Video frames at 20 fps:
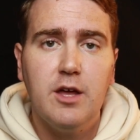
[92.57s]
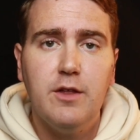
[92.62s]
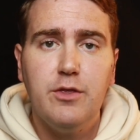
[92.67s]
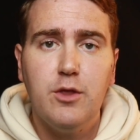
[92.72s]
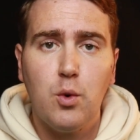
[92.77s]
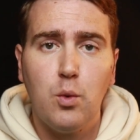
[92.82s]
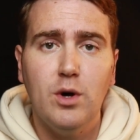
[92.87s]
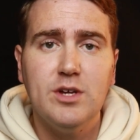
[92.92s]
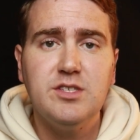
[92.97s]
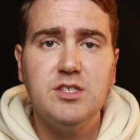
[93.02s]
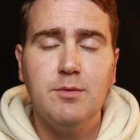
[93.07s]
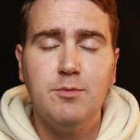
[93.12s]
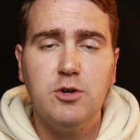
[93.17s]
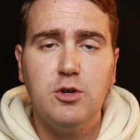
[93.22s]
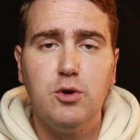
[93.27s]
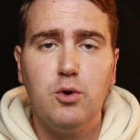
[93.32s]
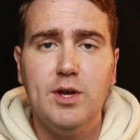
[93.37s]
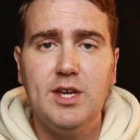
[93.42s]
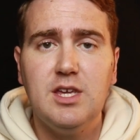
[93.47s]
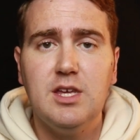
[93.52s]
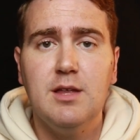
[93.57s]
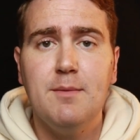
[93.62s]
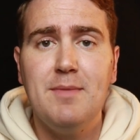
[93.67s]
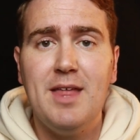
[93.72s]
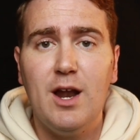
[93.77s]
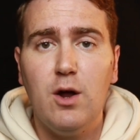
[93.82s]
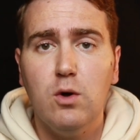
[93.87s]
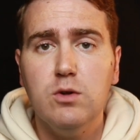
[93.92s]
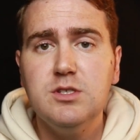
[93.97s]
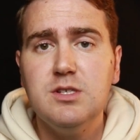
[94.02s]
There was some curriculum
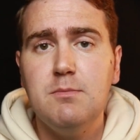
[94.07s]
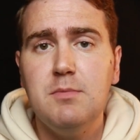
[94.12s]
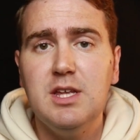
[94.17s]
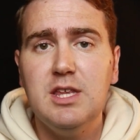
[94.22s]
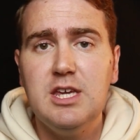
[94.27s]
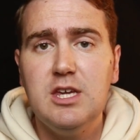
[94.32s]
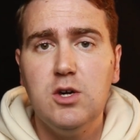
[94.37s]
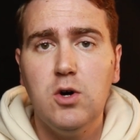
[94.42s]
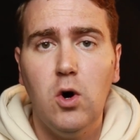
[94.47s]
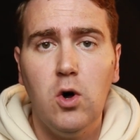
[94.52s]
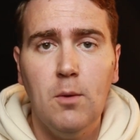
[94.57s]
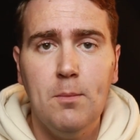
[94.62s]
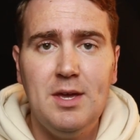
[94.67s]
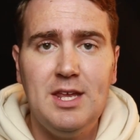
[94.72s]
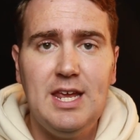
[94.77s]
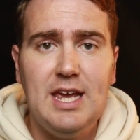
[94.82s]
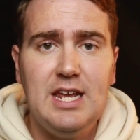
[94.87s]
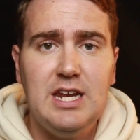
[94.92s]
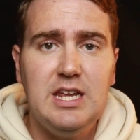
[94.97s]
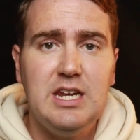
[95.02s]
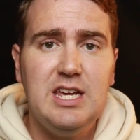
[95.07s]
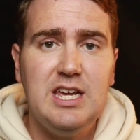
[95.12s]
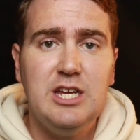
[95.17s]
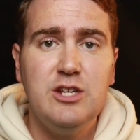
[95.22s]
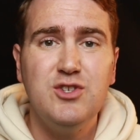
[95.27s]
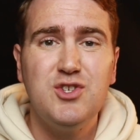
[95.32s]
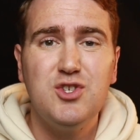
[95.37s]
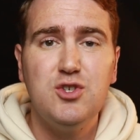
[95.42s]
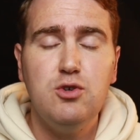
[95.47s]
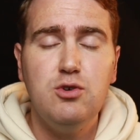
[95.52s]
that ultimately culminated
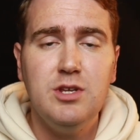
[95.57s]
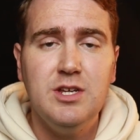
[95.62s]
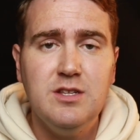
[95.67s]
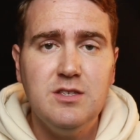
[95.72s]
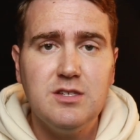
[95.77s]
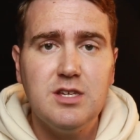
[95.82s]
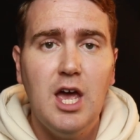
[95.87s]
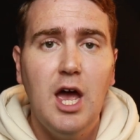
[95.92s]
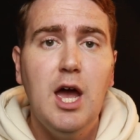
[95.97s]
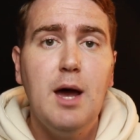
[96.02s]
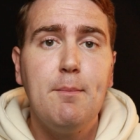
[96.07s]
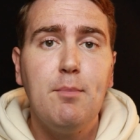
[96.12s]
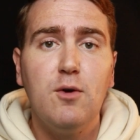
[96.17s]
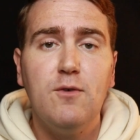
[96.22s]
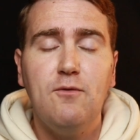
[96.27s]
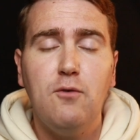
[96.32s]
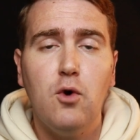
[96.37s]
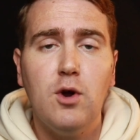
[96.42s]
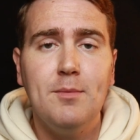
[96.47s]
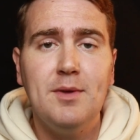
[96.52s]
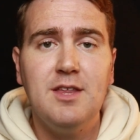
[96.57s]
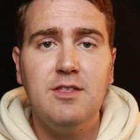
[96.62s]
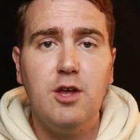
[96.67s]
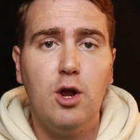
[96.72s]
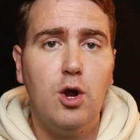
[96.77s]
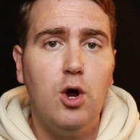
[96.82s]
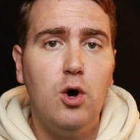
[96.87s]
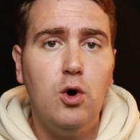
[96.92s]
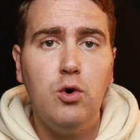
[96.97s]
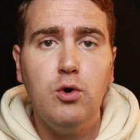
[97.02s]
in students performing
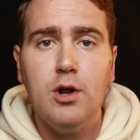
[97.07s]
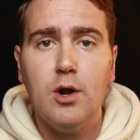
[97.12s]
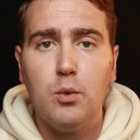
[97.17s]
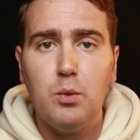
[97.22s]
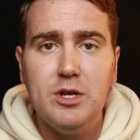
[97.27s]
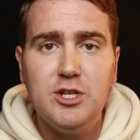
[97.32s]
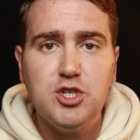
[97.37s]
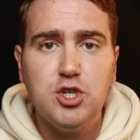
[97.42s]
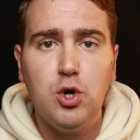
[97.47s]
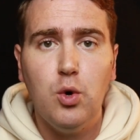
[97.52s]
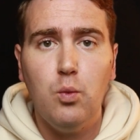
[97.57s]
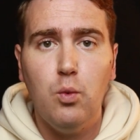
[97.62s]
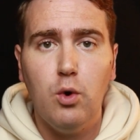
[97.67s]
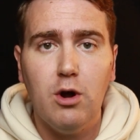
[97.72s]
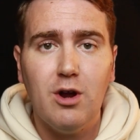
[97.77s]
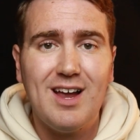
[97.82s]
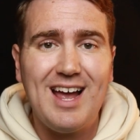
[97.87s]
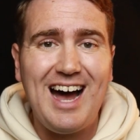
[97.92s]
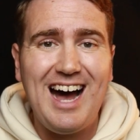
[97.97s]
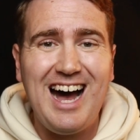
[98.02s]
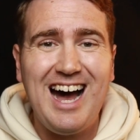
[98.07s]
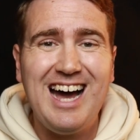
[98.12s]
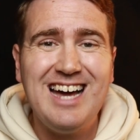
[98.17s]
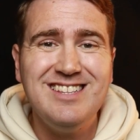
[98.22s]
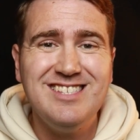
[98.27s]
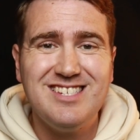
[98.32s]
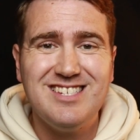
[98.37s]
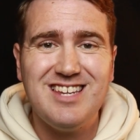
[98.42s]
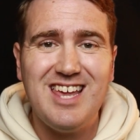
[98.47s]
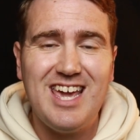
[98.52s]
their own original work on
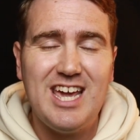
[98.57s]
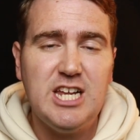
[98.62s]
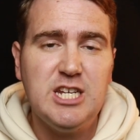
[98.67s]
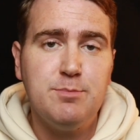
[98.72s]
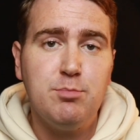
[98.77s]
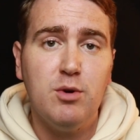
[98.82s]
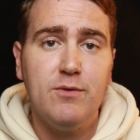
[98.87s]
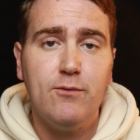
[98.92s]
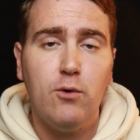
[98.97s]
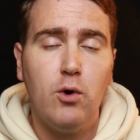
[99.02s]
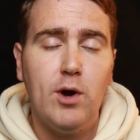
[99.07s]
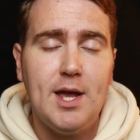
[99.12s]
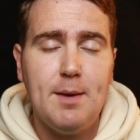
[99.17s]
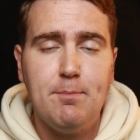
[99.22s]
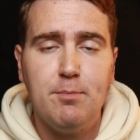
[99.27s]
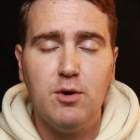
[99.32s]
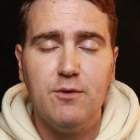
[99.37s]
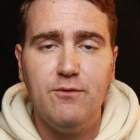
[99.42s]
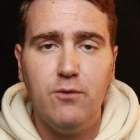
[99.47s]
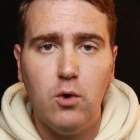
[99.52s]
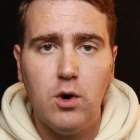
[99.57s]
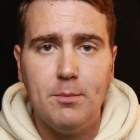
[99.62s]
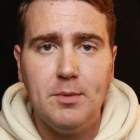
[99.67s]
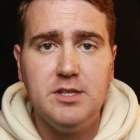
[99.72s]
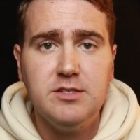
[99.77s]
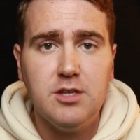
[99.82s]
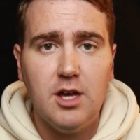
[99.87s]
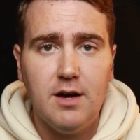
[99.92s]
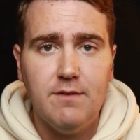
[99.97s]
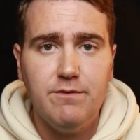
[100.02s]
stage before a
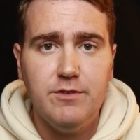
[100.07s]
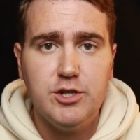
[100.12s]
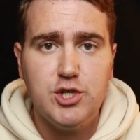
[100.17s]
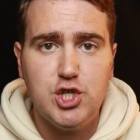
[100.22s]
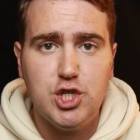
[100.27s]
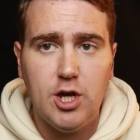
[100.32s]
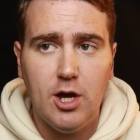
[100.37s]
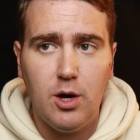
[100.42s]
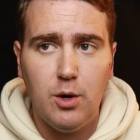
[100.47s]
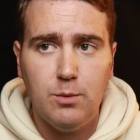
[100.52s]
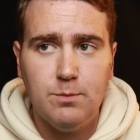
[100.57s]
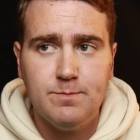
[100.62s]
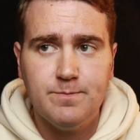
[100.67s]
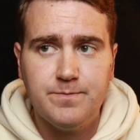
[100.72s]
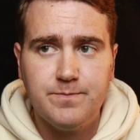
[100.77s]
performance of the show.